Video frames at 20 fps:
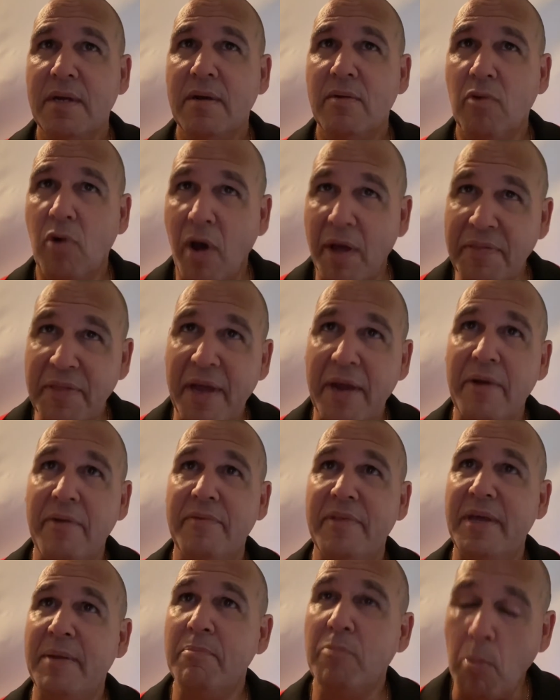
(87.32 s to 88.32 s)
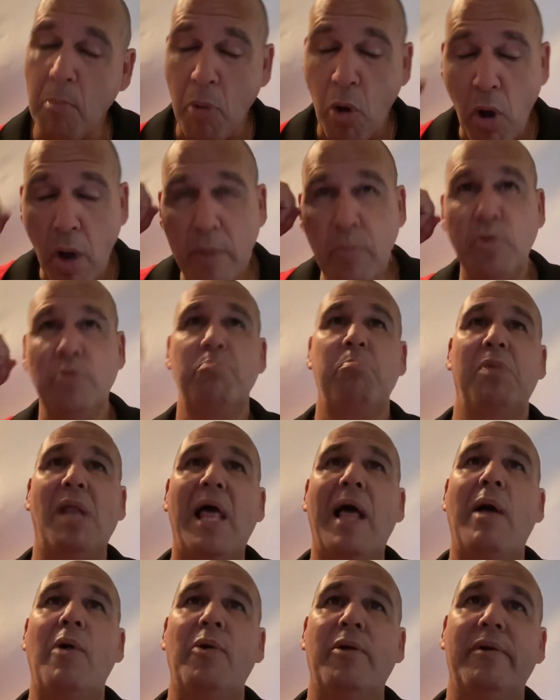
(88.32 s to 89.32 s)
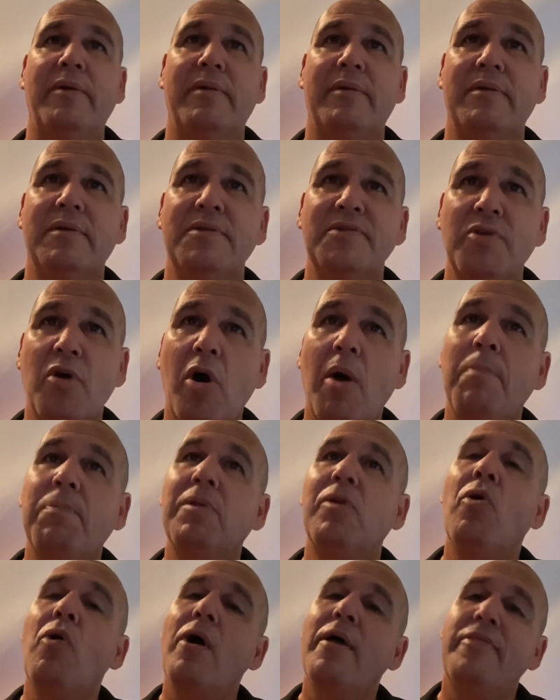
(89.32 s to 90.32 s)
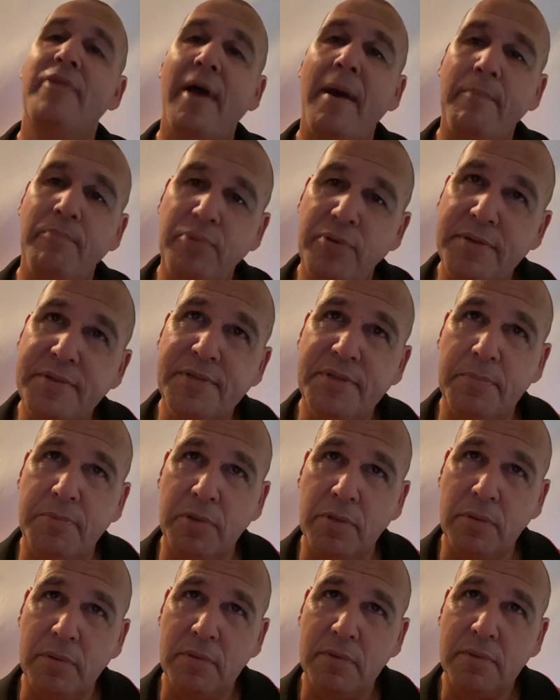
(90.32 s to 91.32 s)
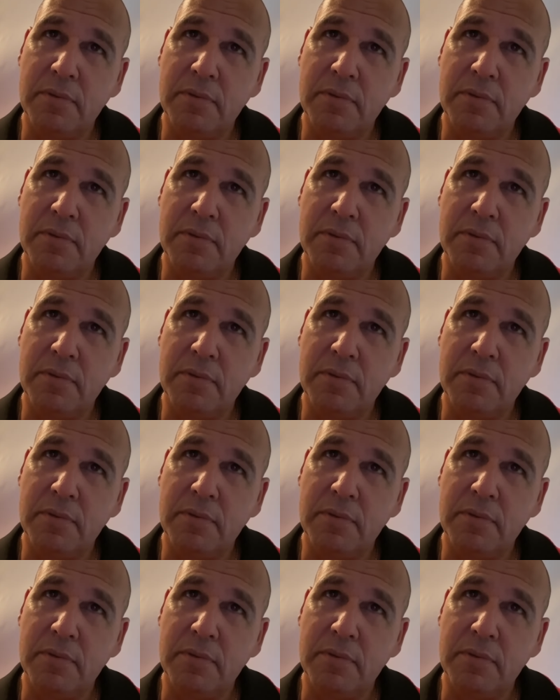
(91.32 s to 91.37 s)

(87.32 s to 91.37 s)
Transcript: Right there and then my mind was blown as I applied that principle